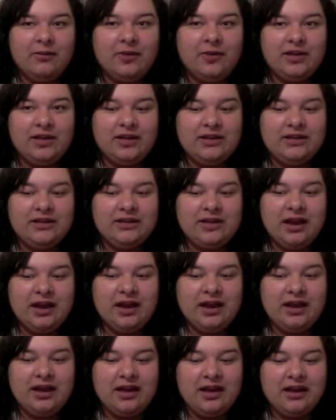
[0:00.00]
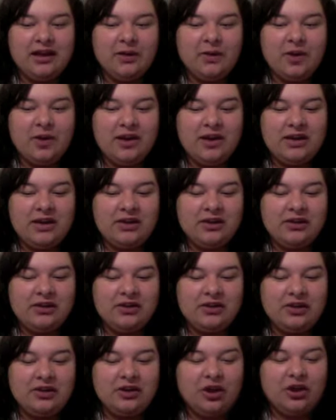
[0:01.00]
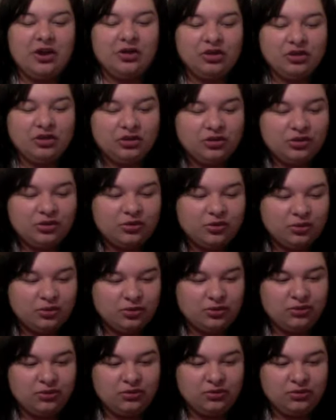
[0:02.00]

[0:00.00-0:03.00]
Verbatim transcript: because I kind of wanted to go through